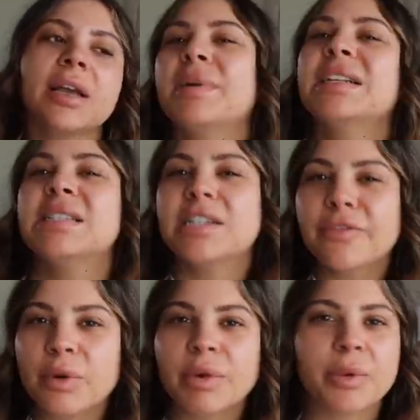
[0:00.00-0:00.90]
but it's
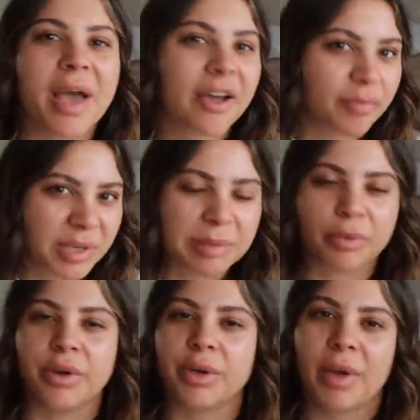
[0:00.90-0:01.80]
different when you have
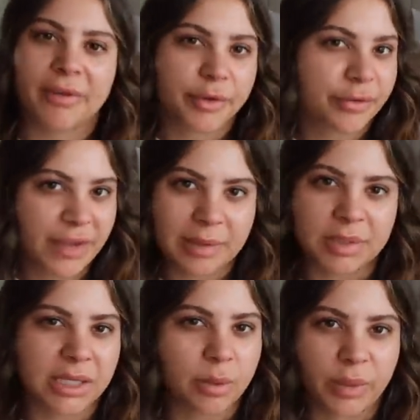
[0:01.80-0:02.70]
people and you have your
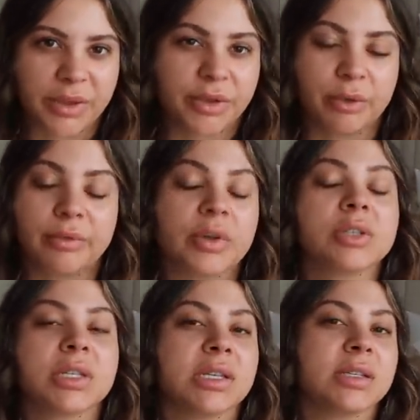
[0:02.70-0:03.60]
family with you
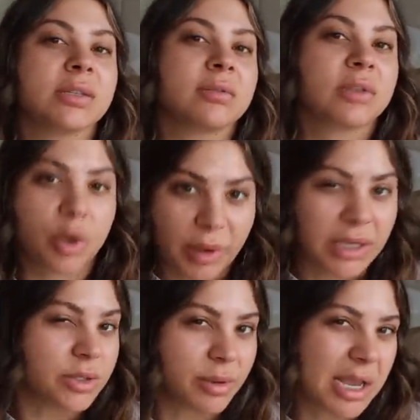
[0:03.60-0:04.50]
versus going
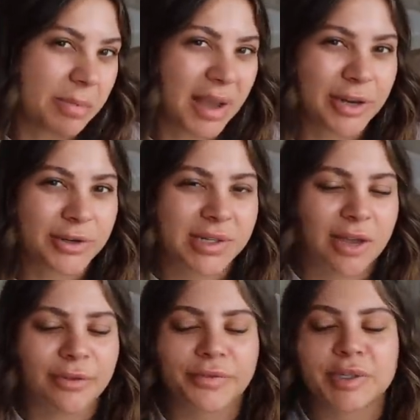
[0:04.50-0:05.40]
and doing it by
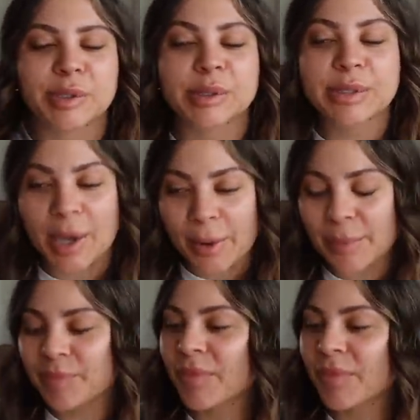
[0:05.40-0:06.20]
yourself. So